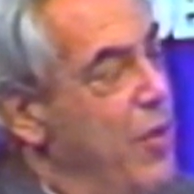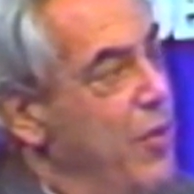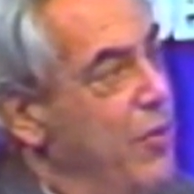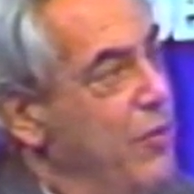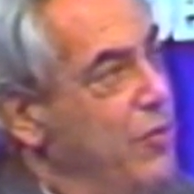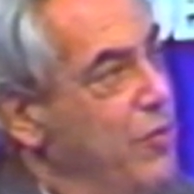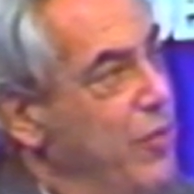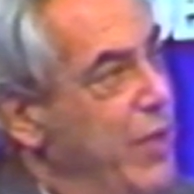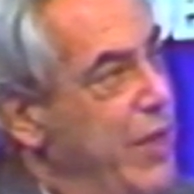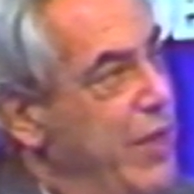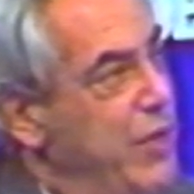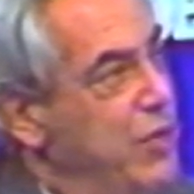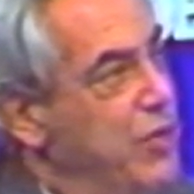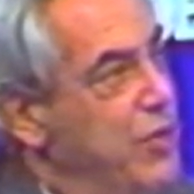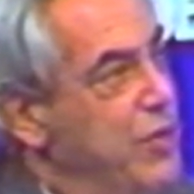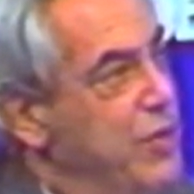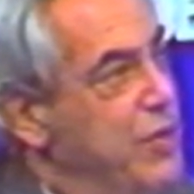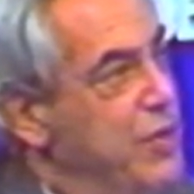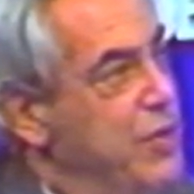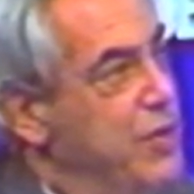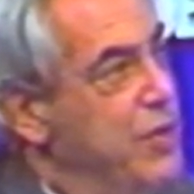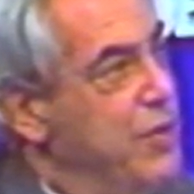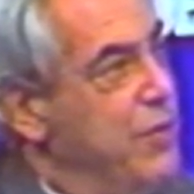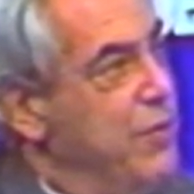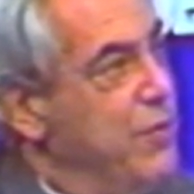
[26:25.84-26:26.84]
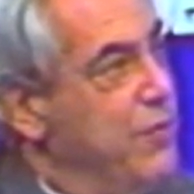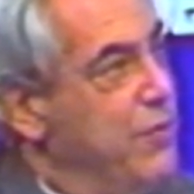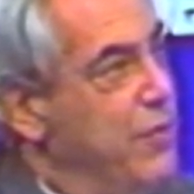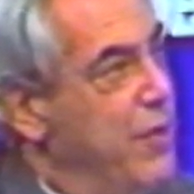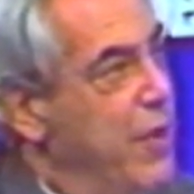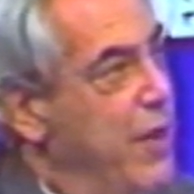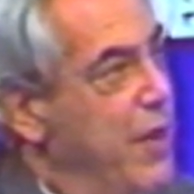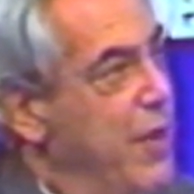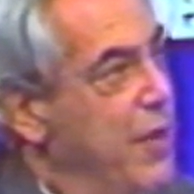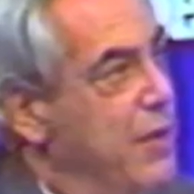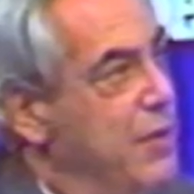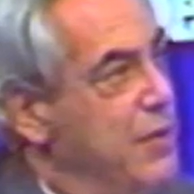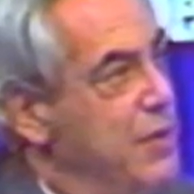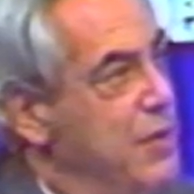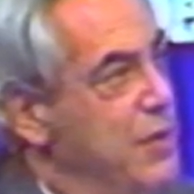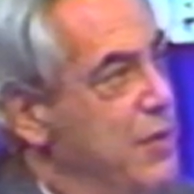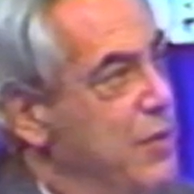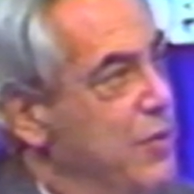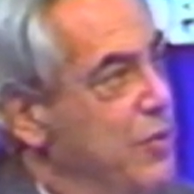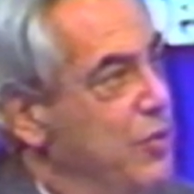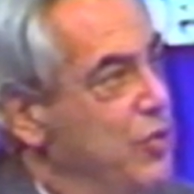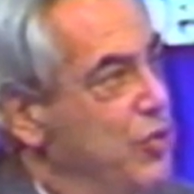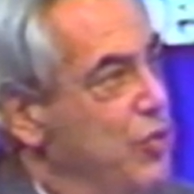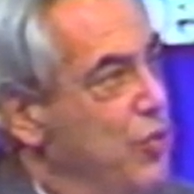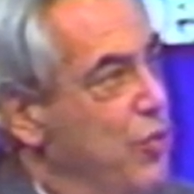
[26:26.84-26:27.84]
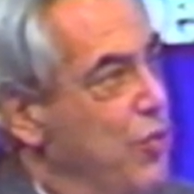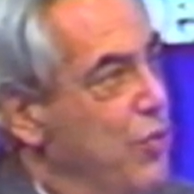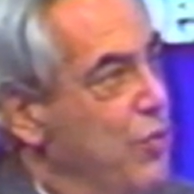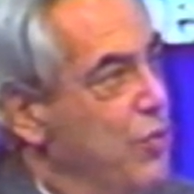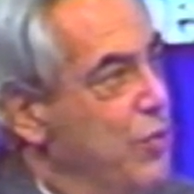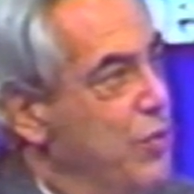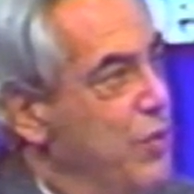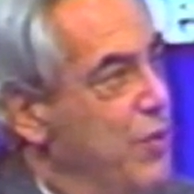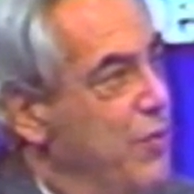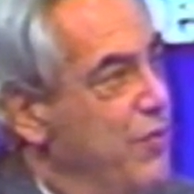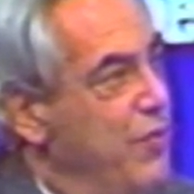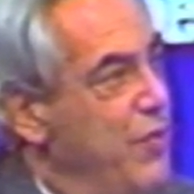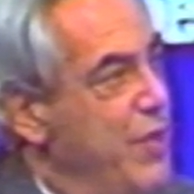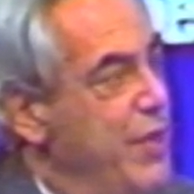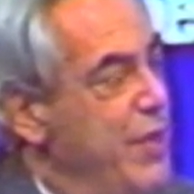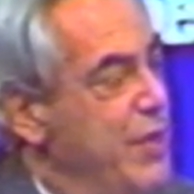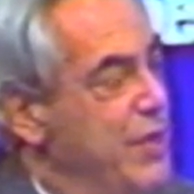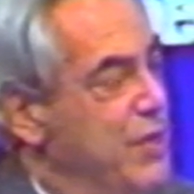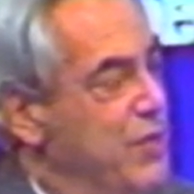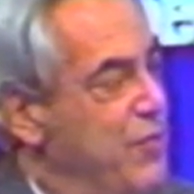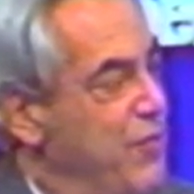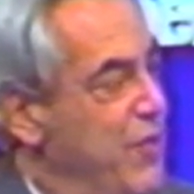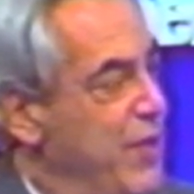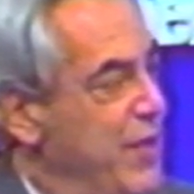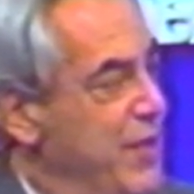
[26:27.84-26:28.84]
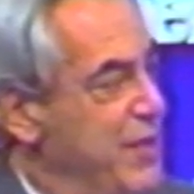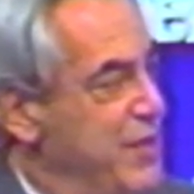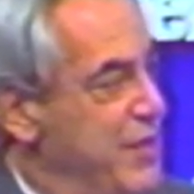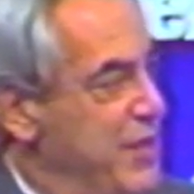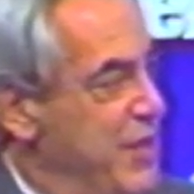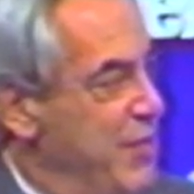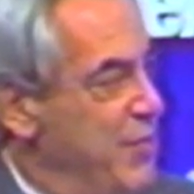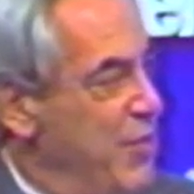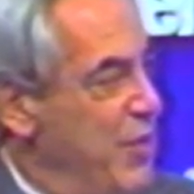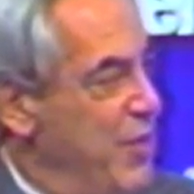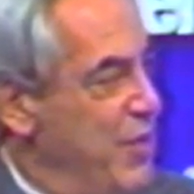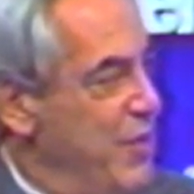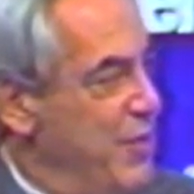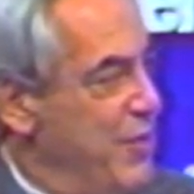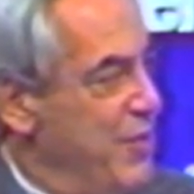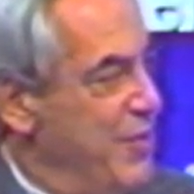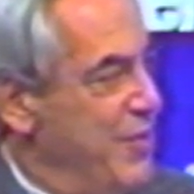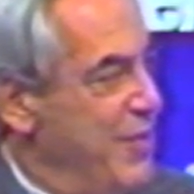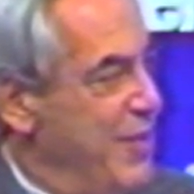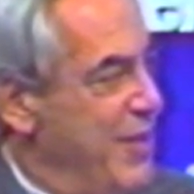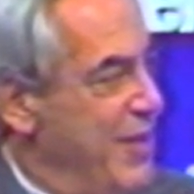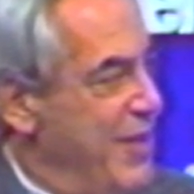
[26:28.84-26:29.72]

regions in France, the genre de vie is very similar.